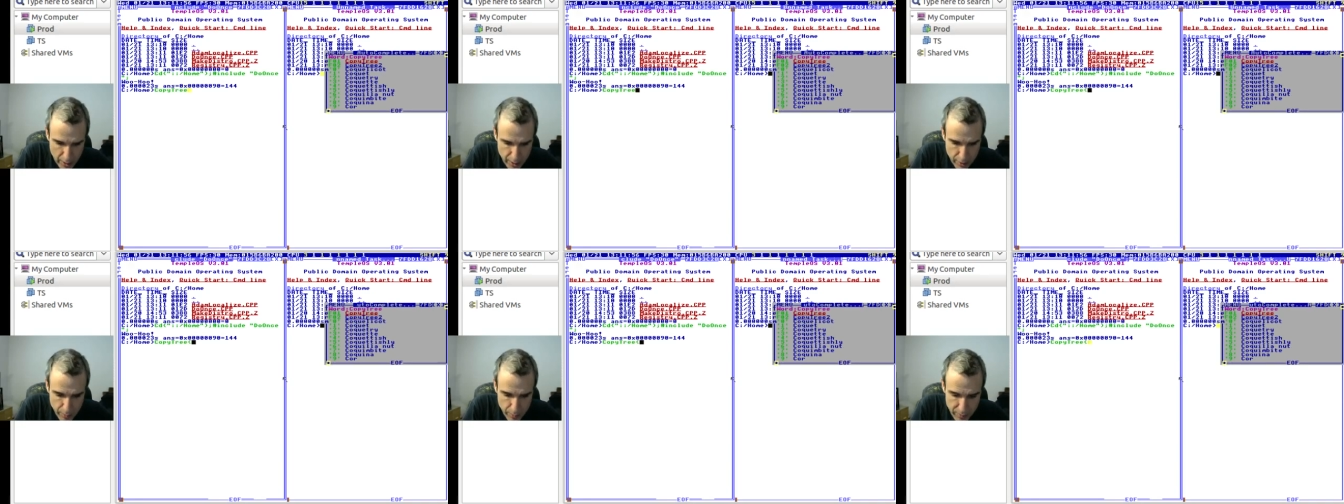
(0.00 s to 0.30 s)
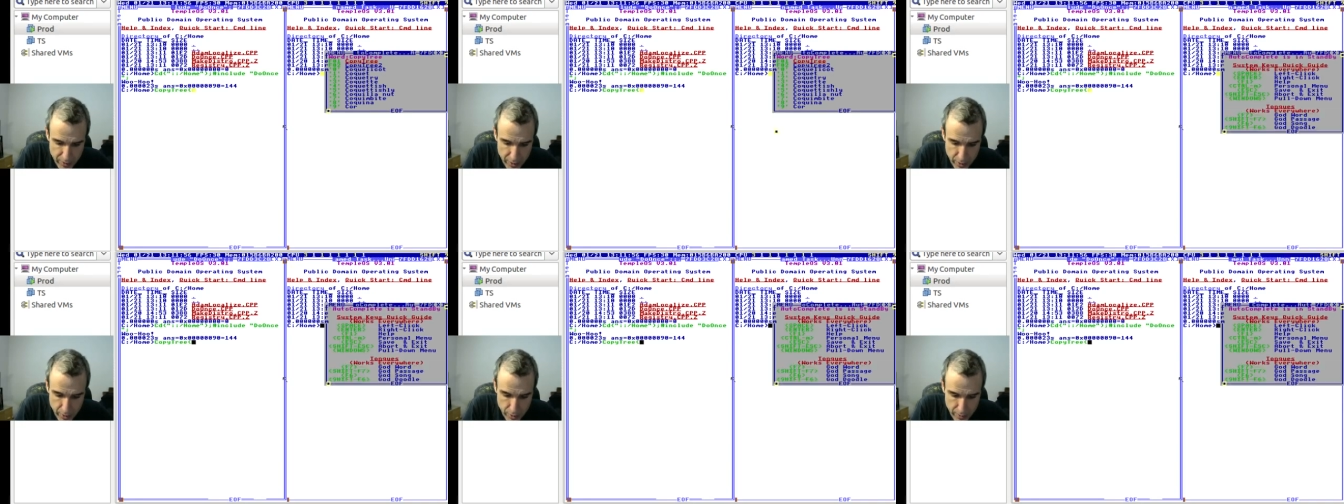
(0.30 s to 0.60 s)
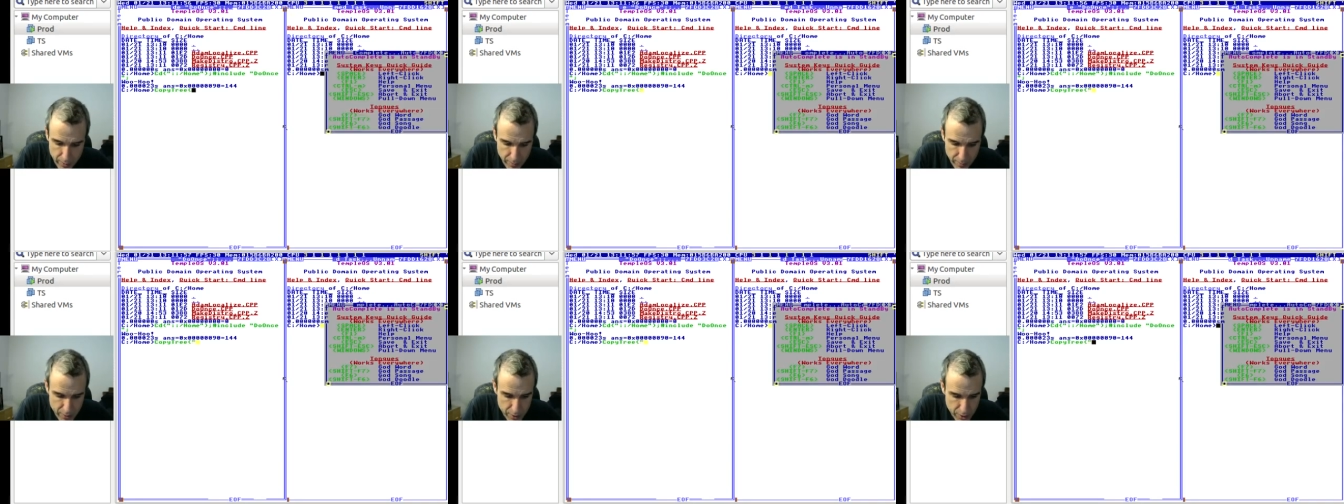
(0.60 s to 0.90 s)
mirror
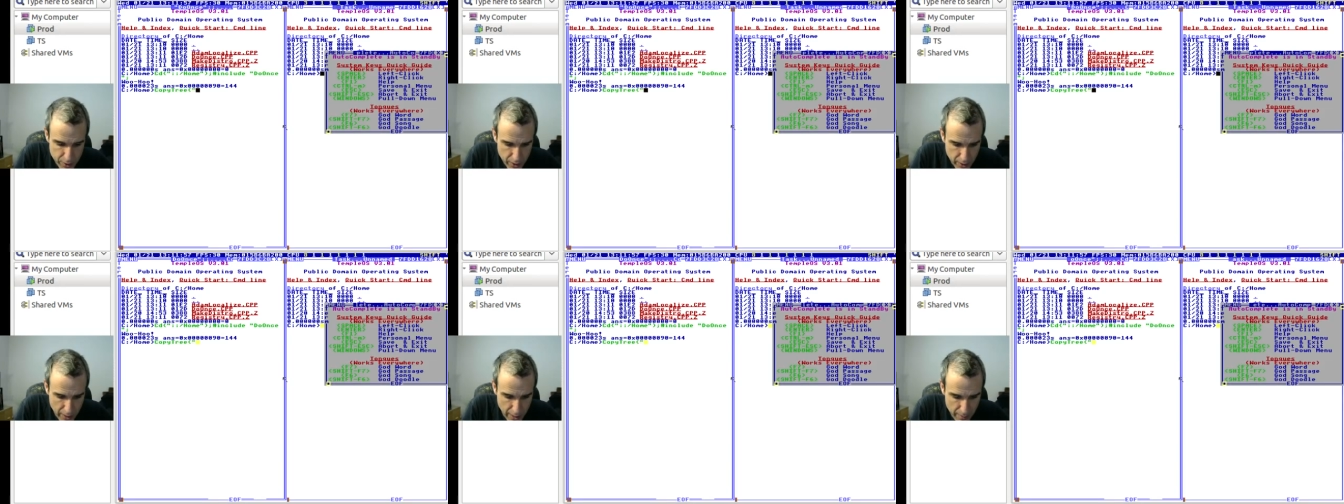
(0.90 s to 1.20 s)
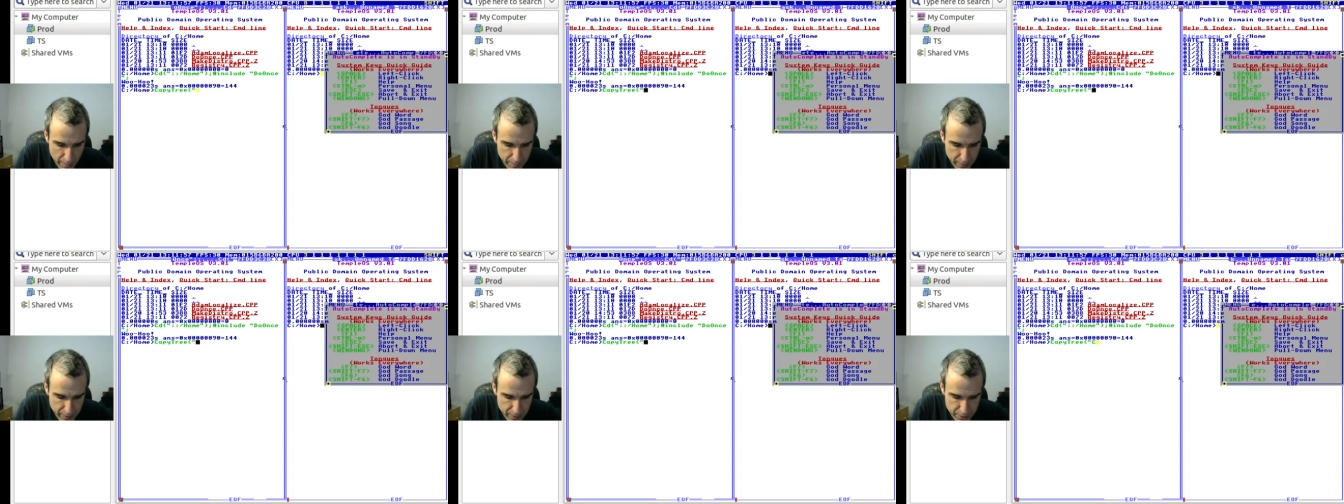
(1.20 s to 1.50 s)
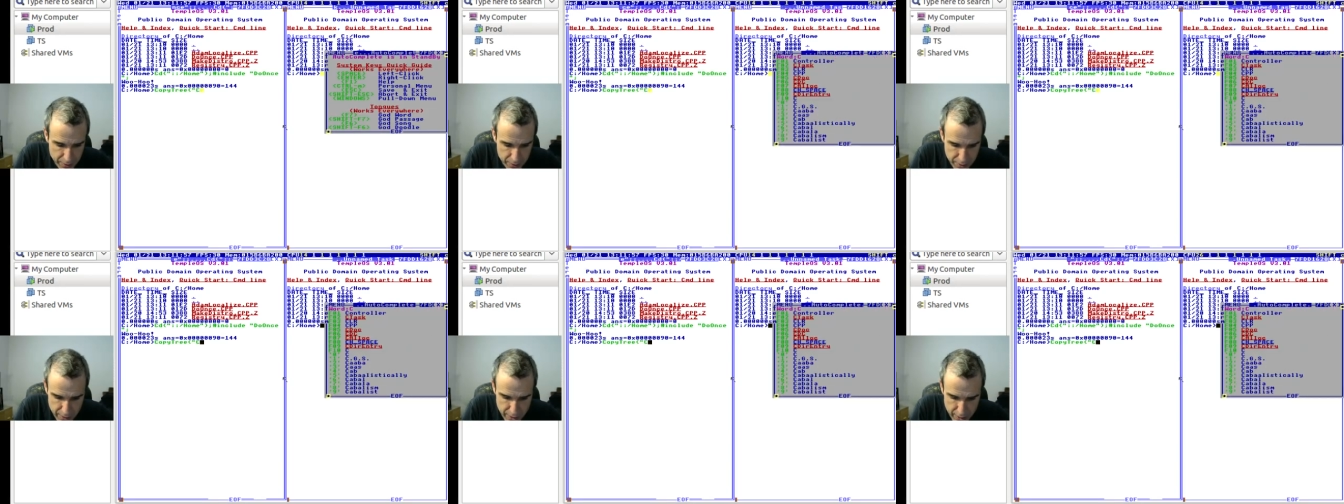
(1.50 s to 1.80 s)
image. Copy
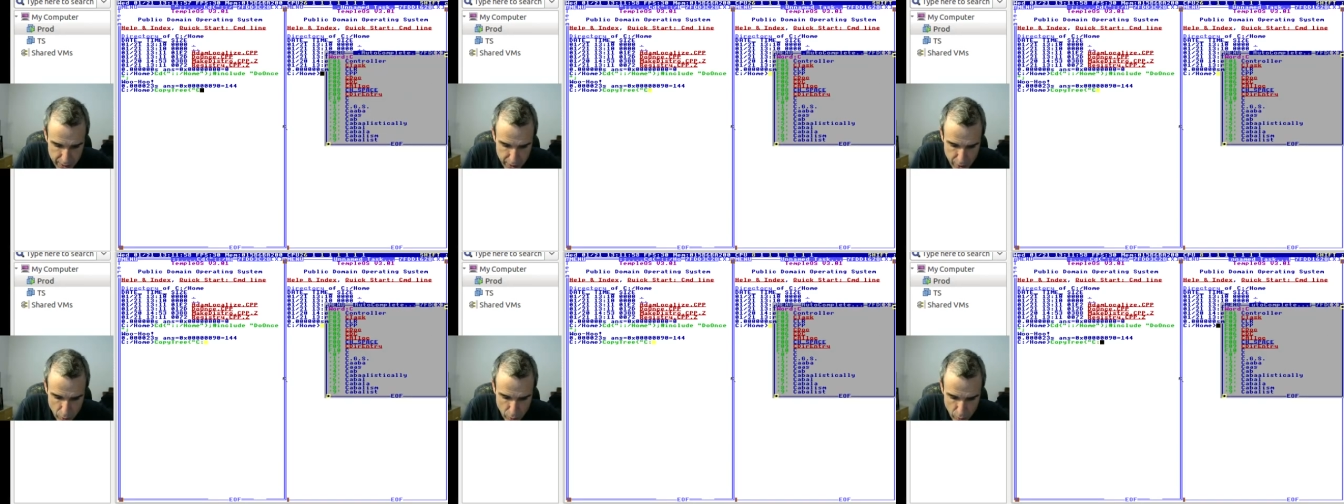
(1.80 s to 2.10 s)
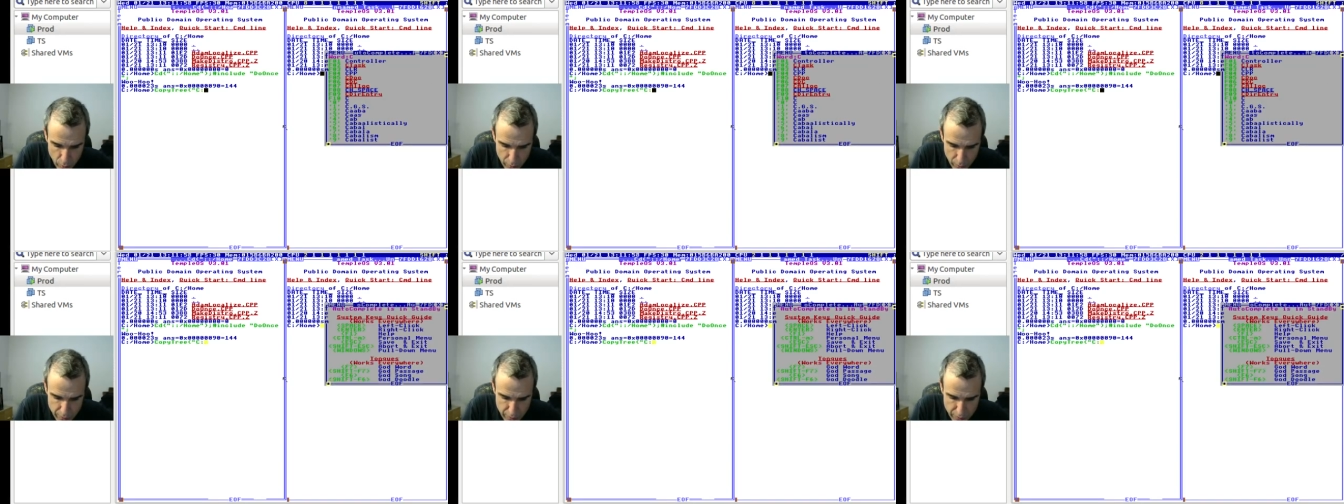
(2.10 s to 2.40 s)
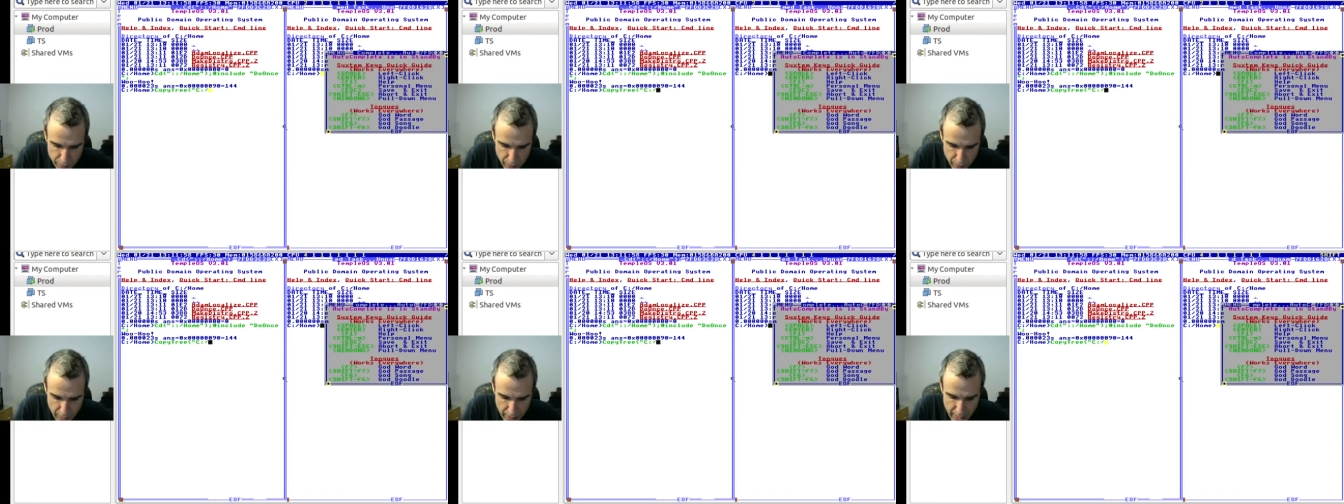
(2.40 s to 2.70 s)
C:/
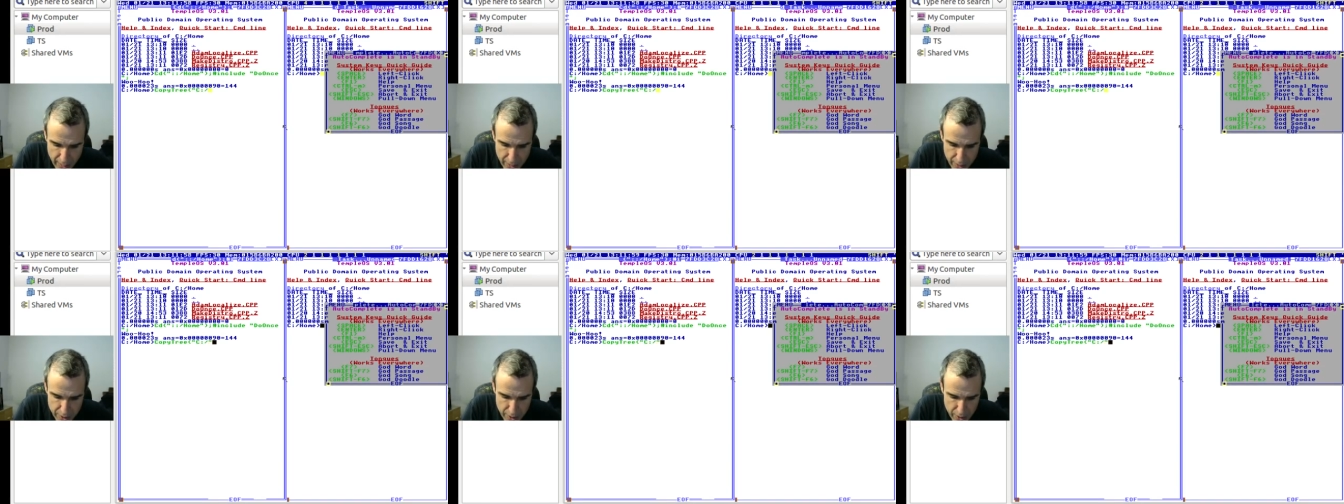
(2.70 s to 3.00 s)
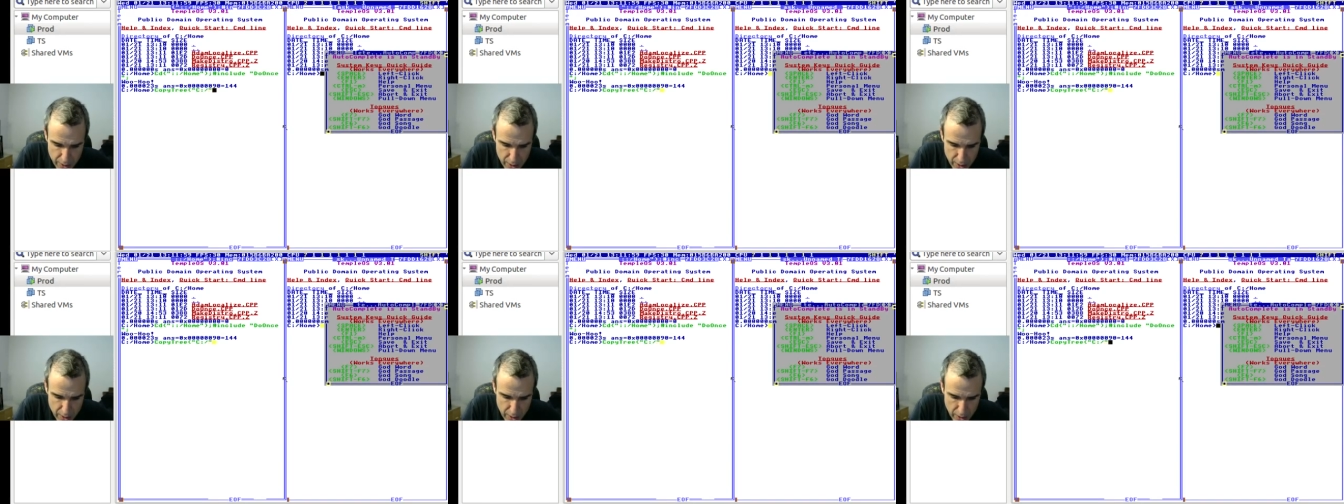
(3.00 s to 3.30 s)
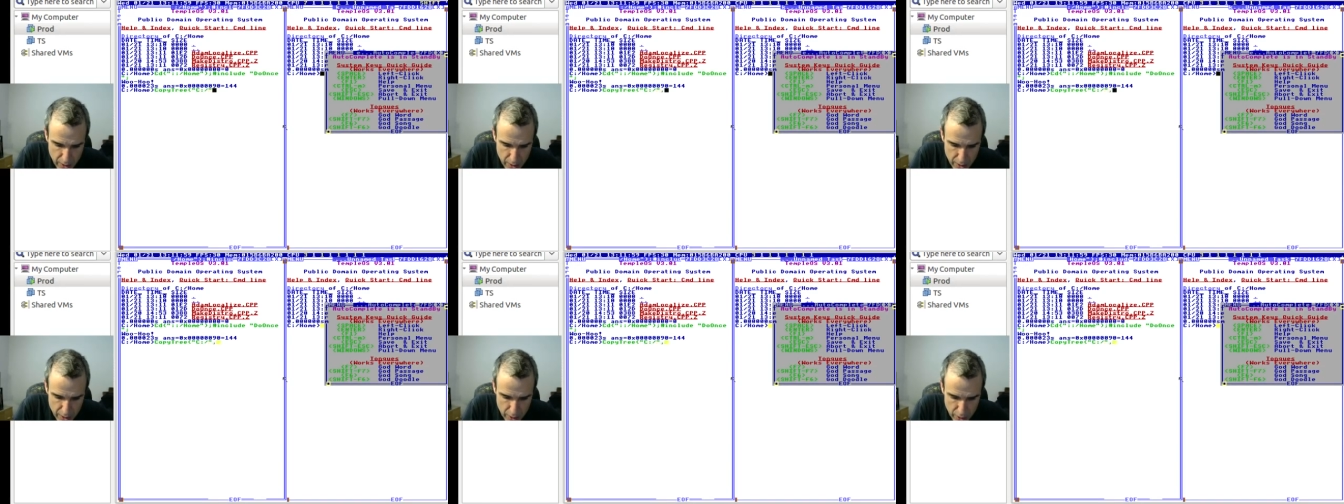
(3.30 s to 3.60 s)
to
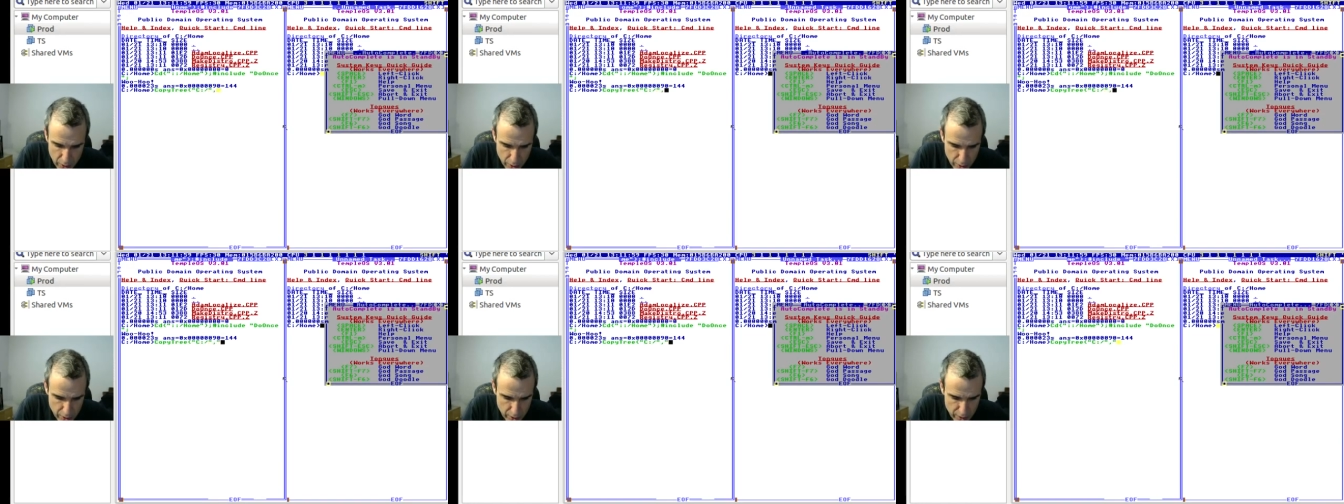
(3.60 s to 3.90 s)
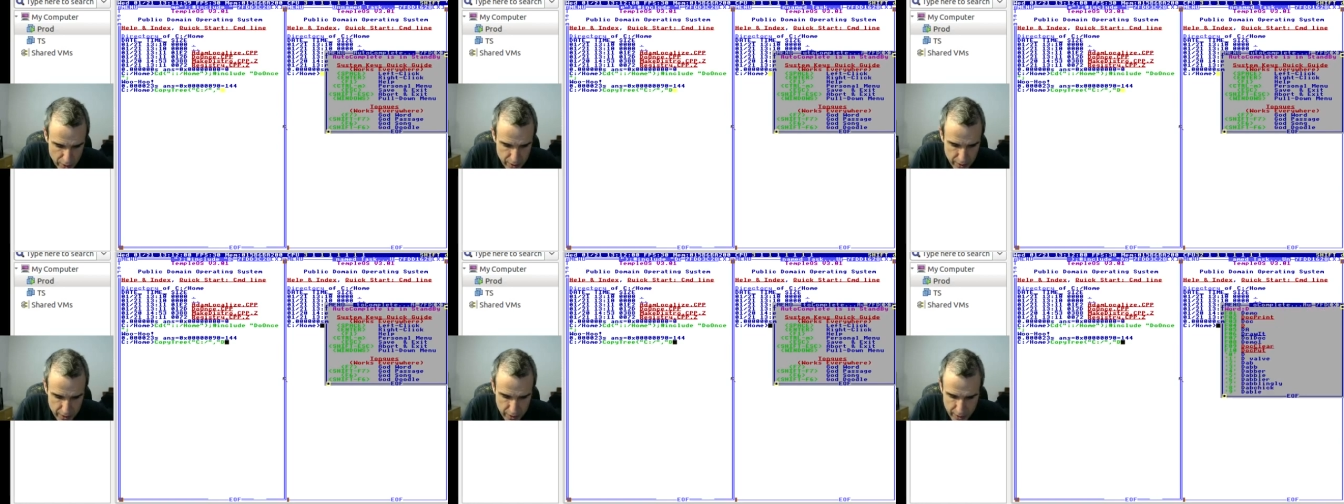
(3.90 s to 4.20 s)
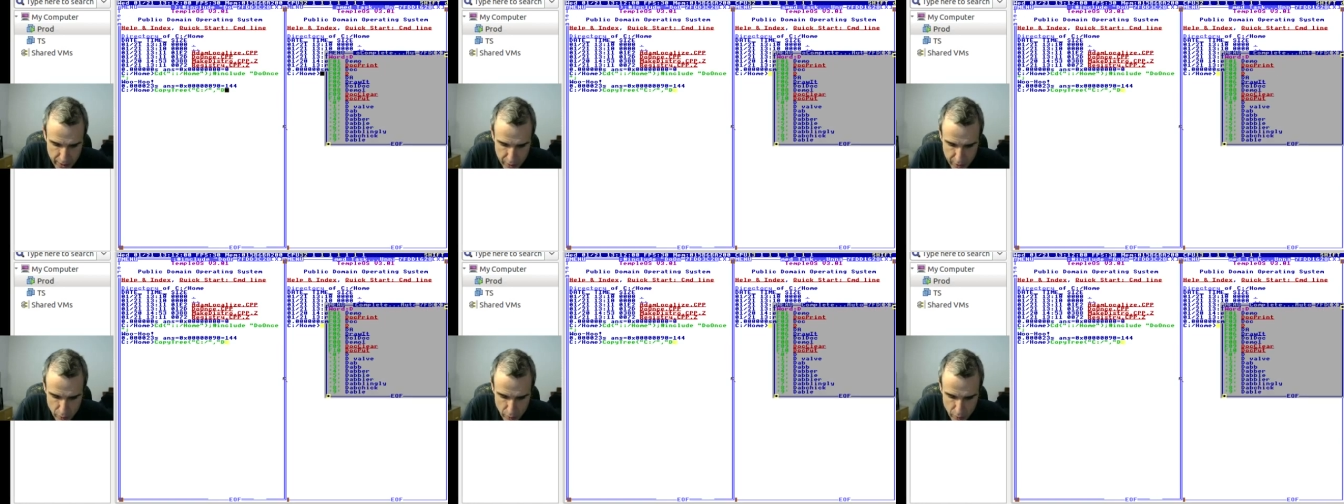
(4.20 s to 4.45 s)
D:/